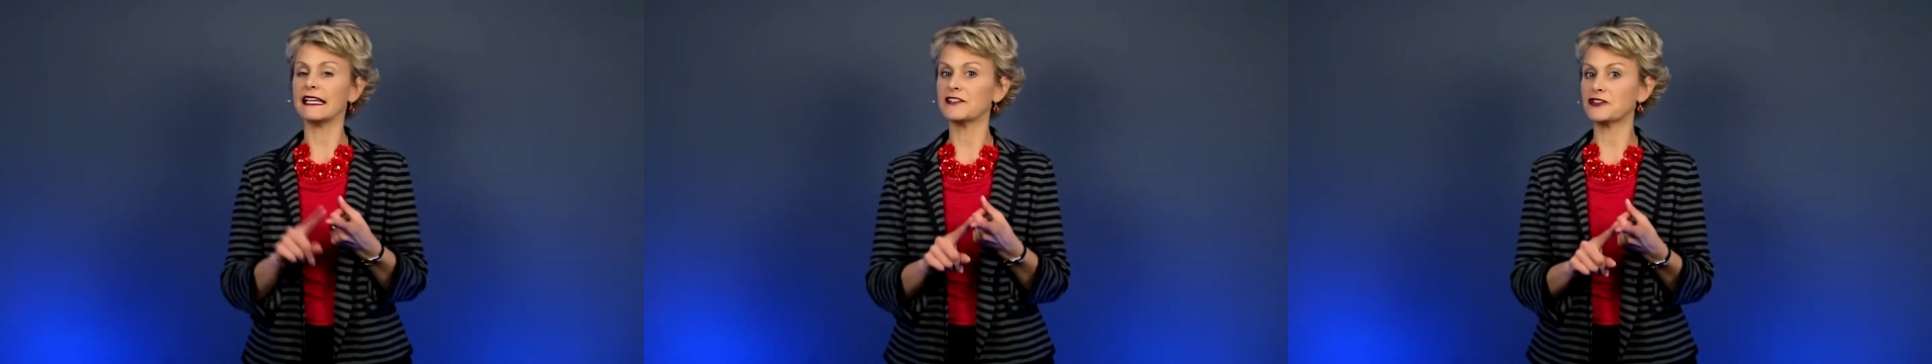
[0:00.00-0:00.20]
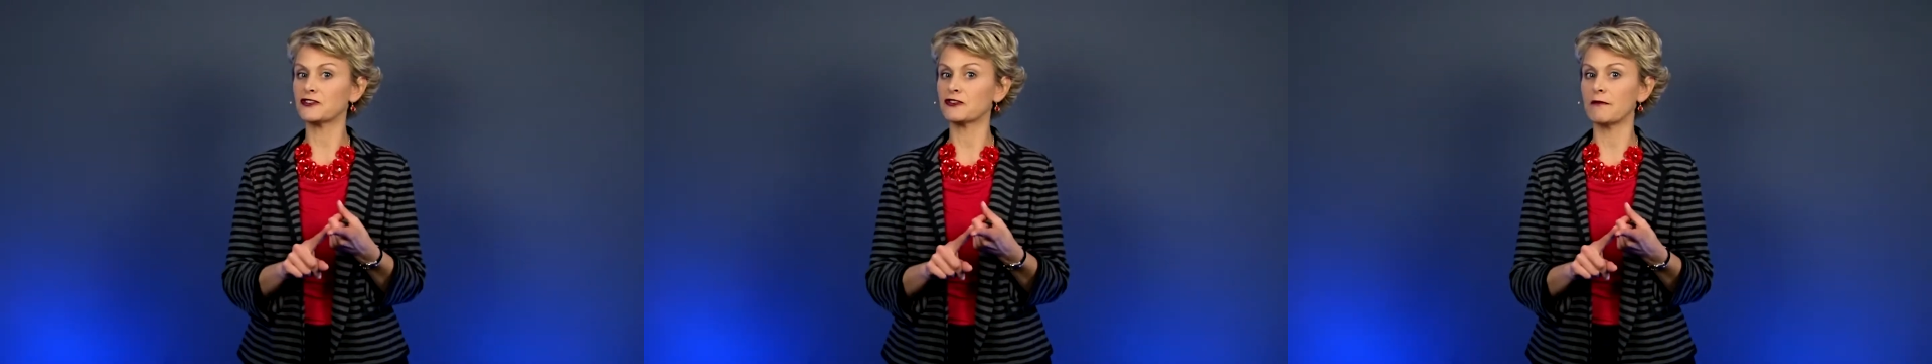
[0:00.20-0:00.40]

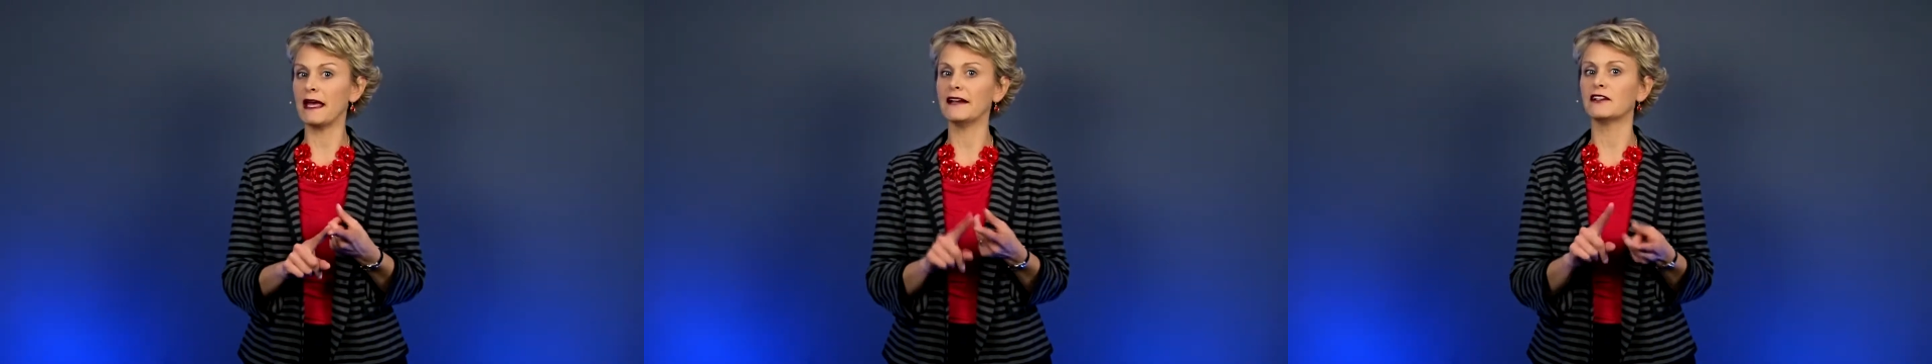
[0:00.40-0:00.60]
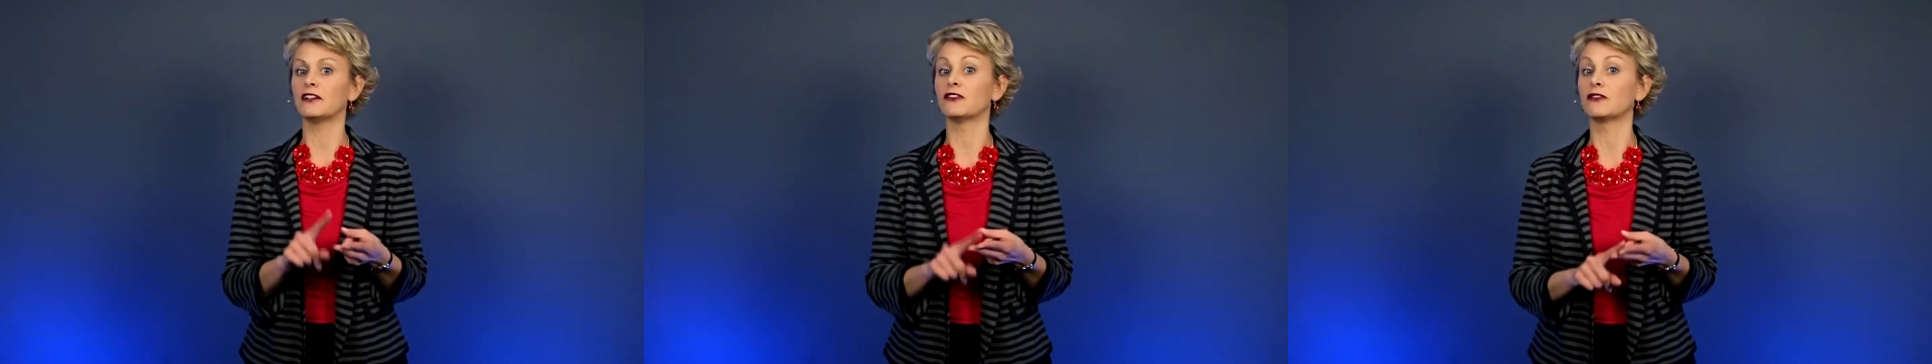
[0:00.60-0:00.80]

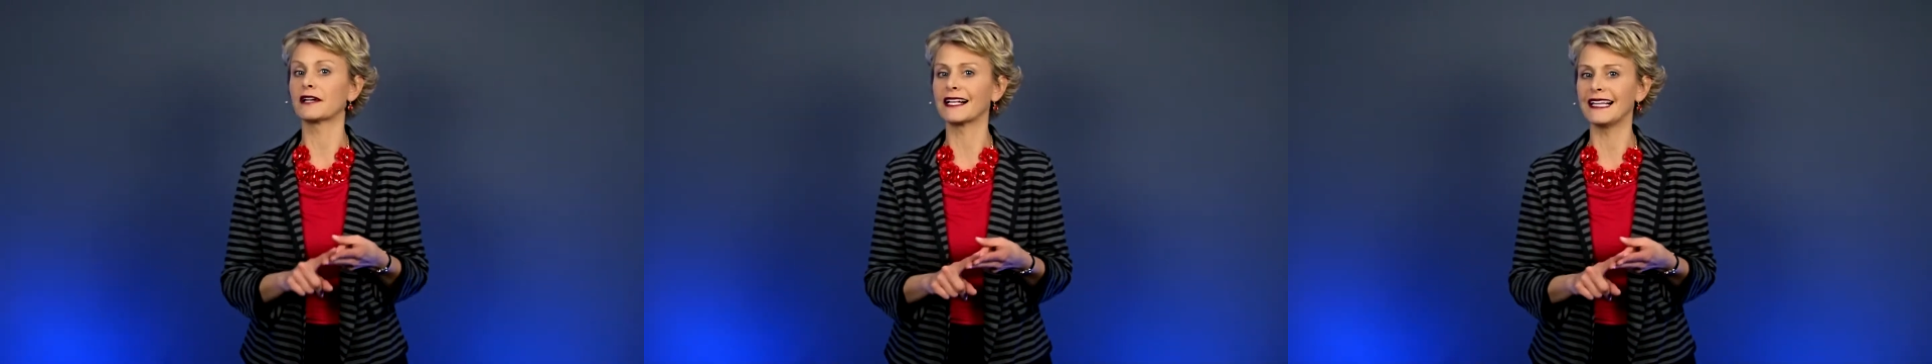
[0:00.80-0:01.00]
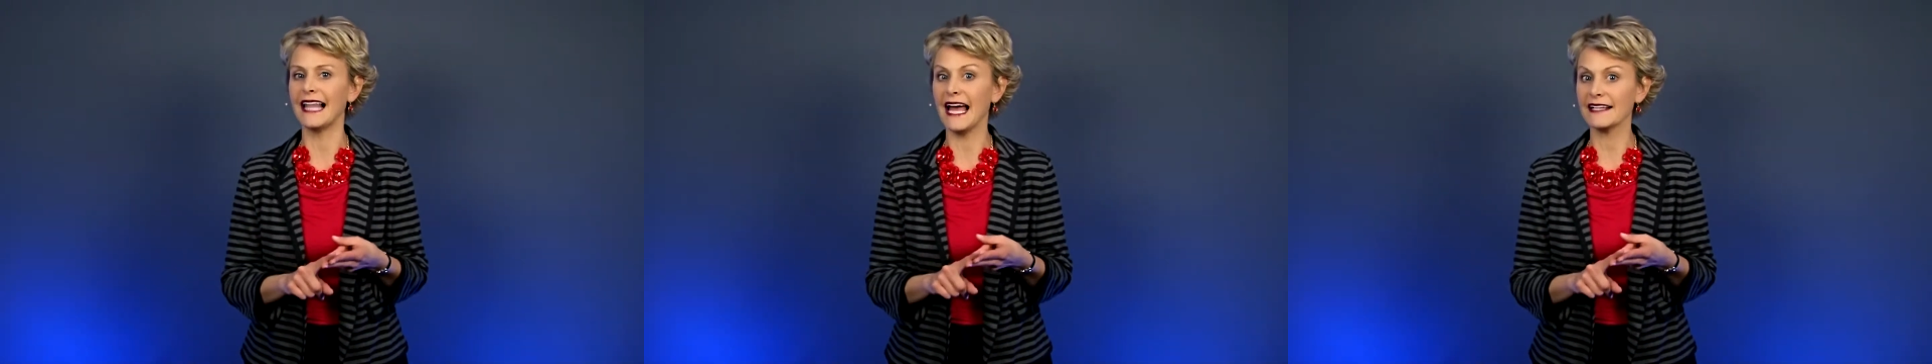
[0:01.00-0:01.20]
instrumental or
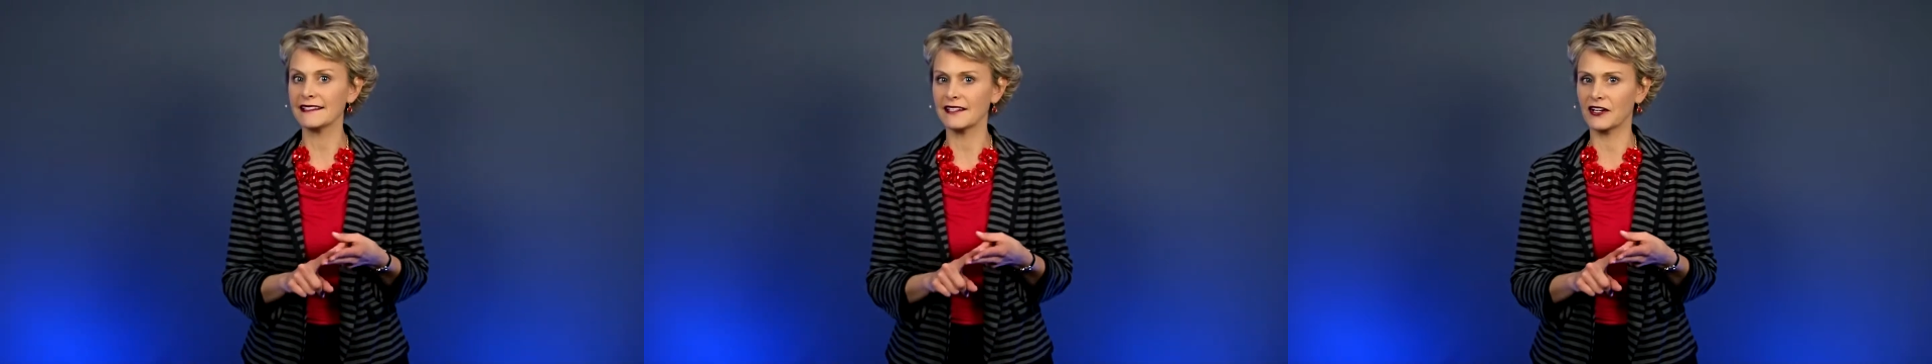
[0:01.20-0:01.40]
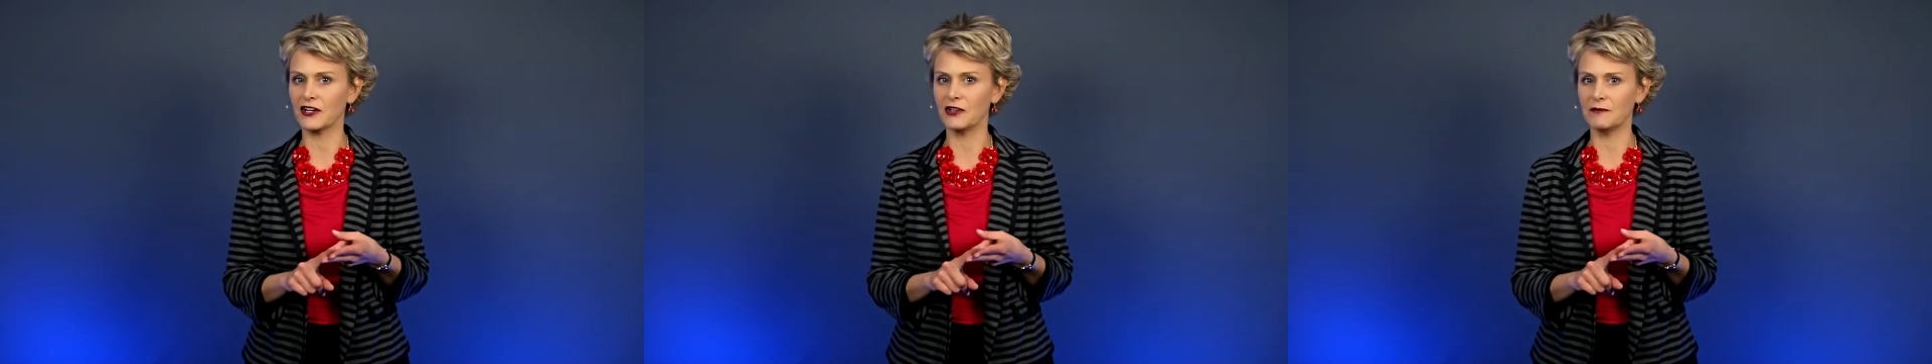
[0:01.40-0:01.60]

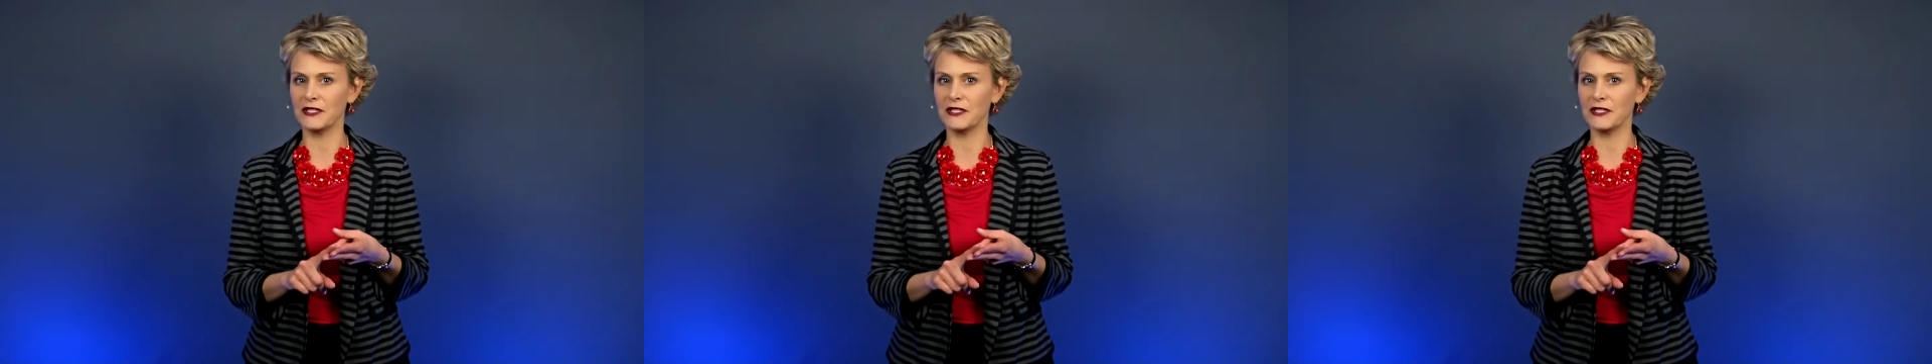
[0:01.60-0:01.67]
classical